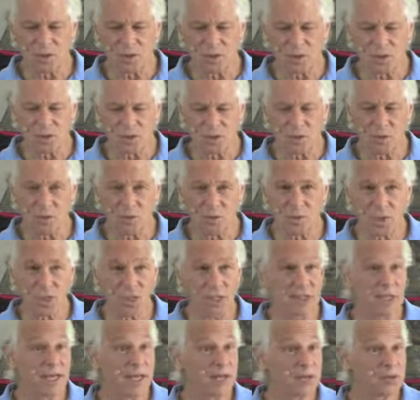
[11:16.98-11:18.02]

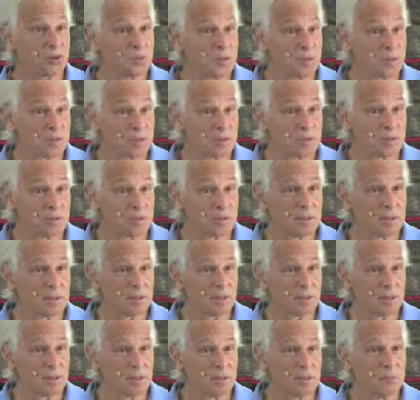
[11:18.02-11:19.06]
So attachment
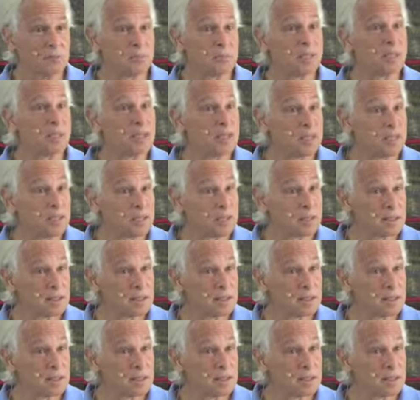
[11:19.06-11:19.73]
is big,